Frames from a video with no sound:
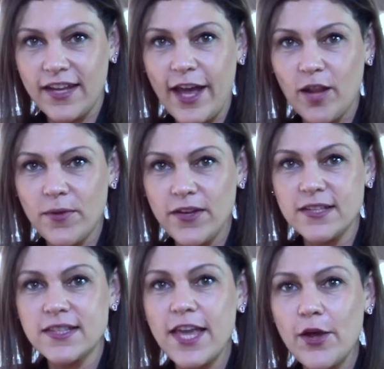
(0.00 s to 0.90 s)
and Albert
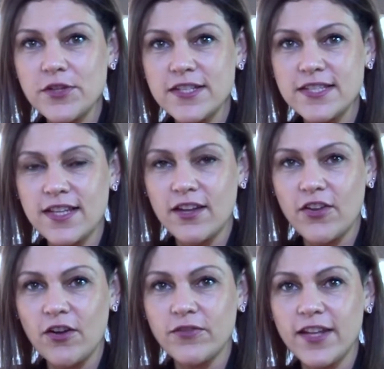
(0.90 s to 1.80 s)
is the eldest son
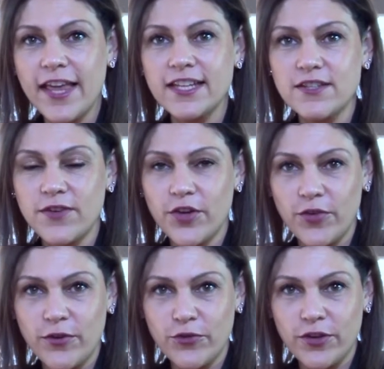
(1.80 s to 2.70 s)
of the late Very
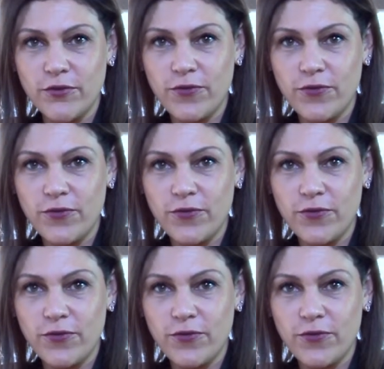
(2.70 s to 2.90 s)
Reverend